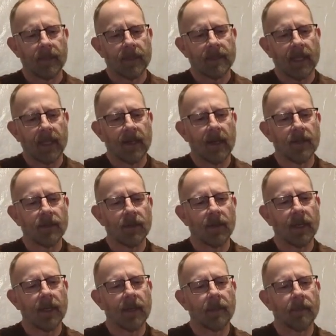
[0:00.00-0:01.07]
Looks like an
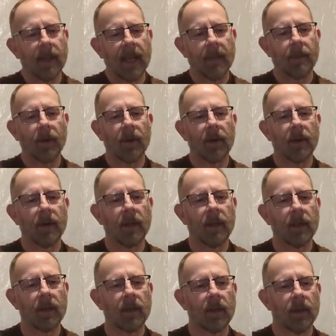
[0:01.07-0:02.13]
untreated paper,
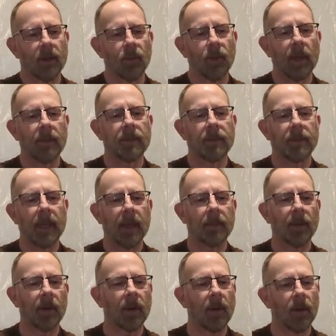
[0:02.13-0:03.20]
ribbed
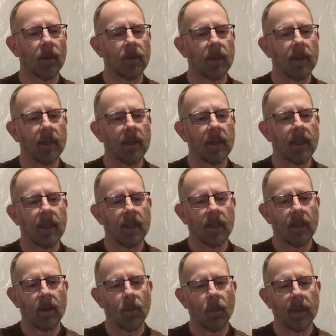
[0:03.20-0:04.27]
paper cone
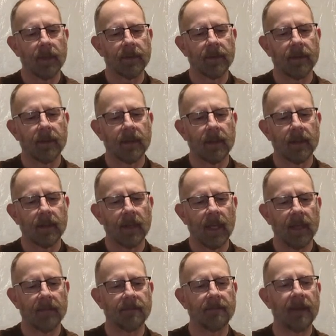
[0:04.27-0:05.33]
with
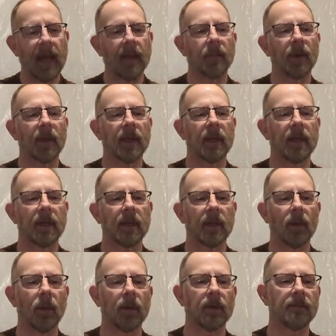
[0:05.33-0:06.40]
a fabric,
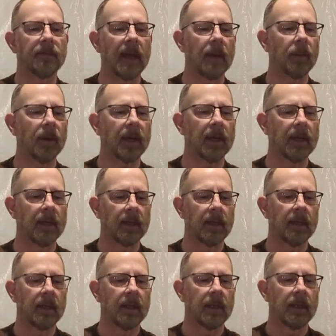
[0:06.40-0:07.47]
coated fabric
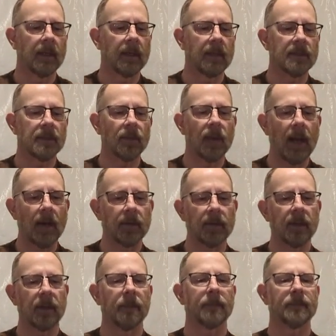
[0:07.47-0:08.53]

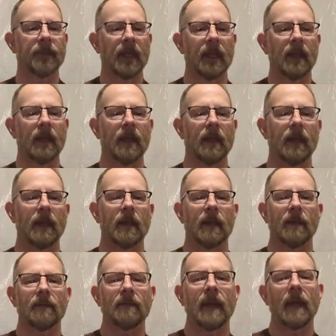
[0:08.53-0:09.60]
surround.
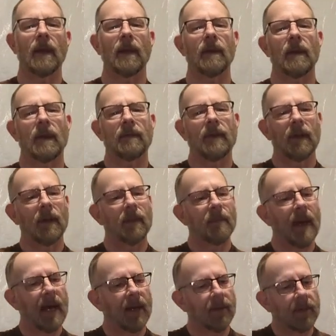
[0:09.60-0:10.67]
Very, very
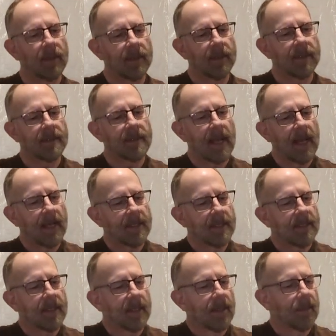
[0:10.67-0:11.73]
moderate
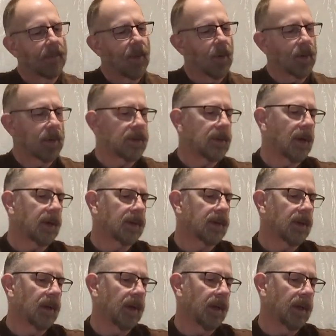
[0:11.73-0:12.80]
sized motor
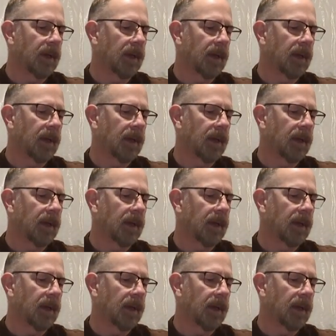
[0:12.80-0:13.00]
structure.